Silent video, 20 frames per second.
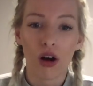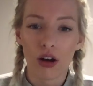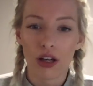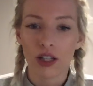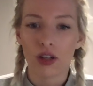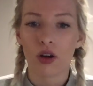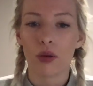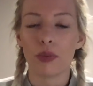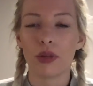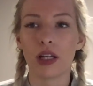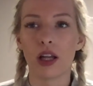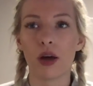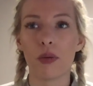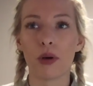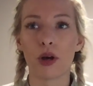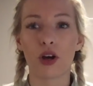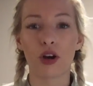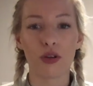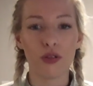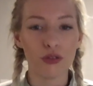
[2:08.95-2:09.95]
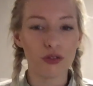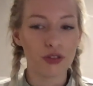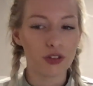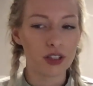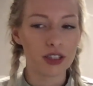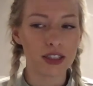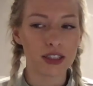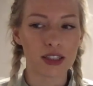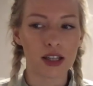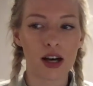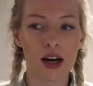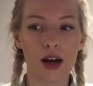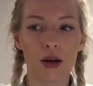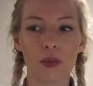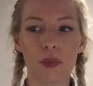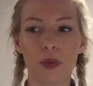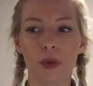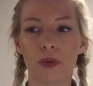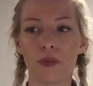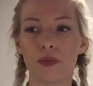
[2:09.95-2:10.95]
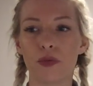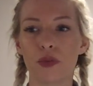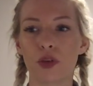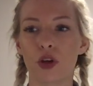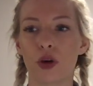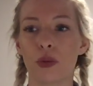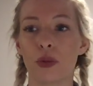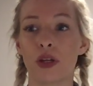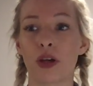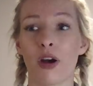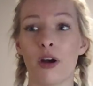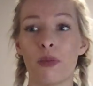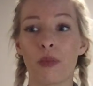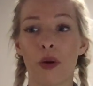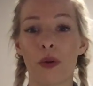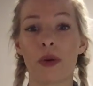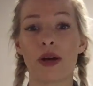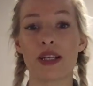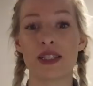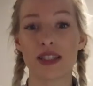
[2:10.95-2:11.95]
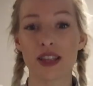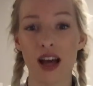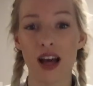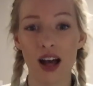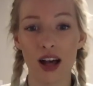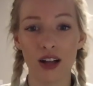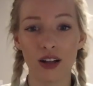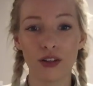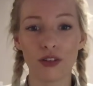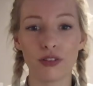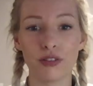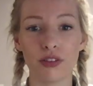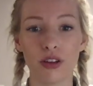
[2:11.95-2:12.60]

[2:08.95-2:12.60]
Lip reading: He got me like my confidence up, got me going by myself.